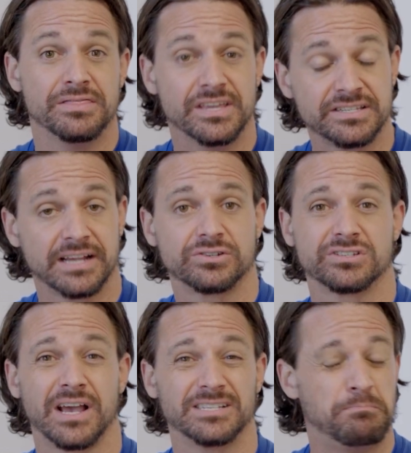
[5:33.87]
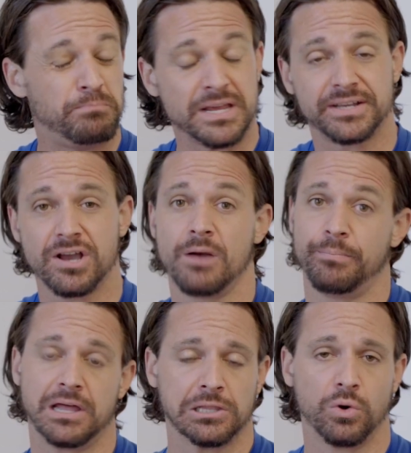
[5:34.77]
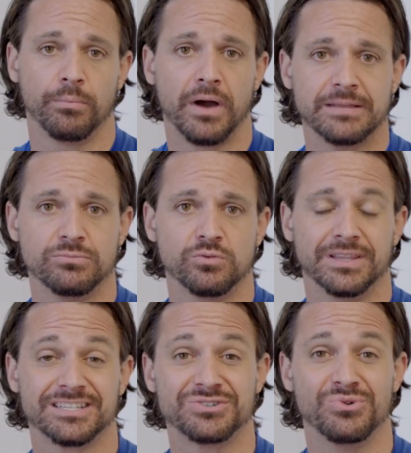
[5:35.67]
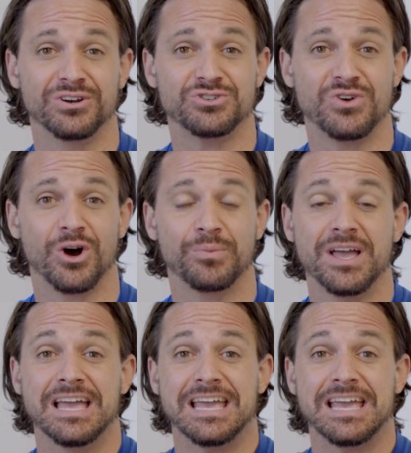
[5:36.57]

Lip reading: This exercise, big compound lower body movement that's going to help